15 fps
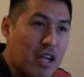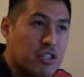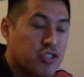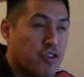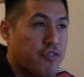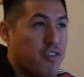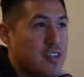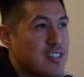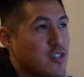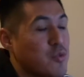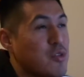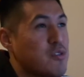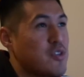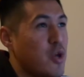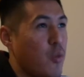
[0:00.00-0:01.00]
So for instance,
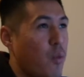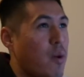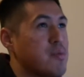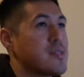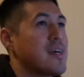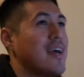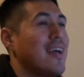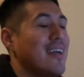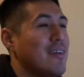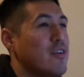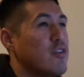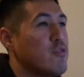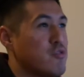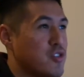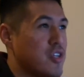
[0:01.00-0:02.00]
when you see a website,
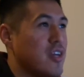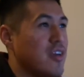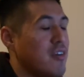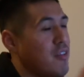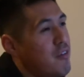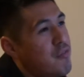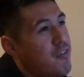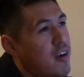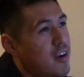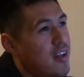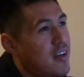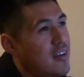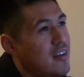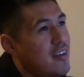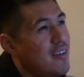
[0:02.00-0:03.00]
you see the front
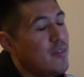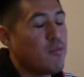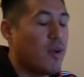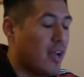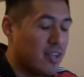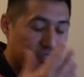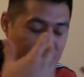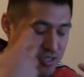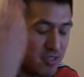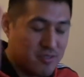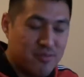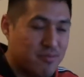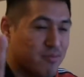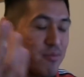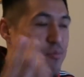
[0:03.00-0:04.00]
end, right? Just
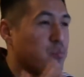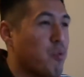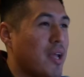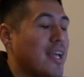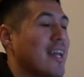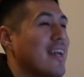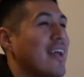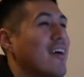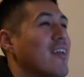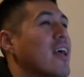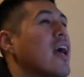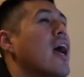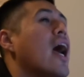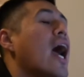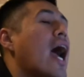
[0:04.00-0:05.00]
breaking it down.
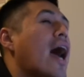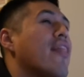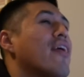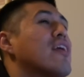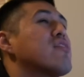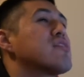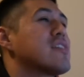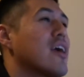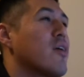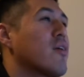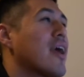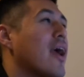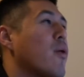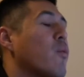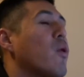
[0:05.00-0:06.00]
And then you say,
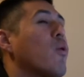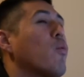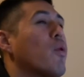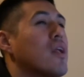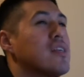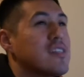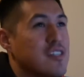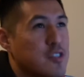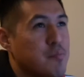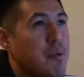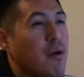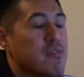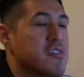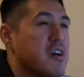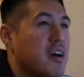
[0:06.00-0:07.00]
okay, well, what is this
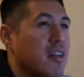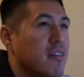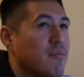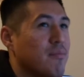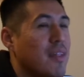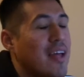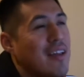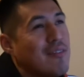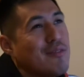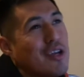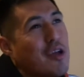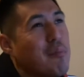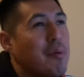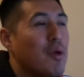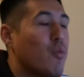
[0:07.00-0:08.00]
built on? And then it
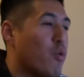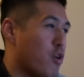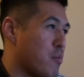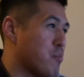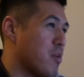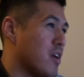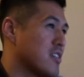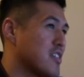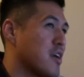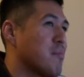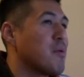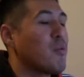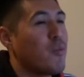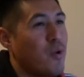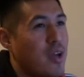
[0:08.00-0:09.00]
could be WordPress, it could
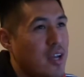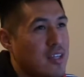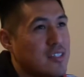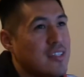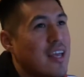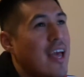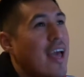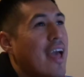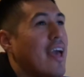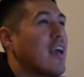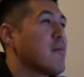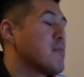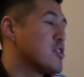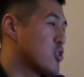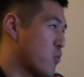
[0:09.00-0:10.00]
be Wix, it
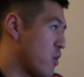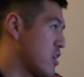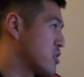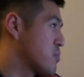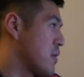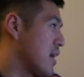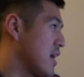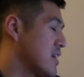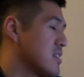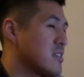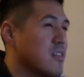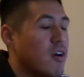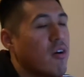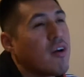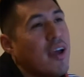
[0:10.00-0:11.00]
could be
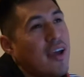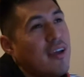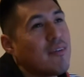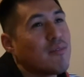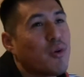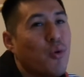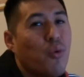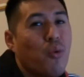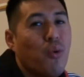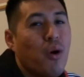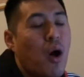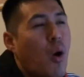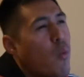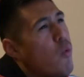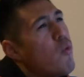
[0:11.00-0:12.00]
Squarespace. Okay, cool.
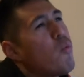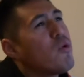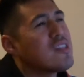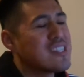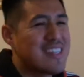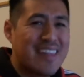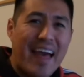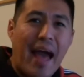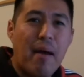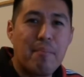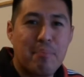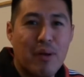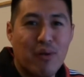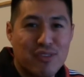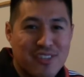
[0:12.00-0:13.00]
Well, what's
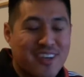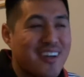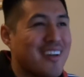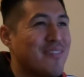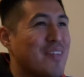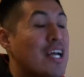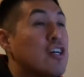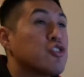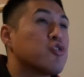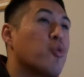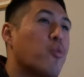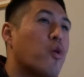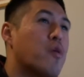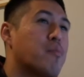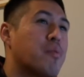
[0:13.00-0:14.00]
that built on? So
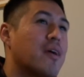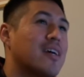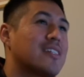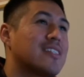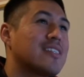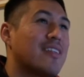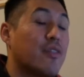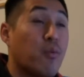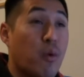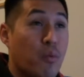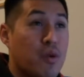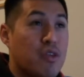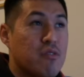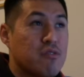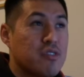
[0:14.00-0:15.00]
WordPress, the one
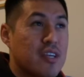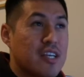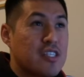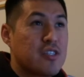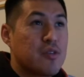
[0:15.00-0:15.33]
we use,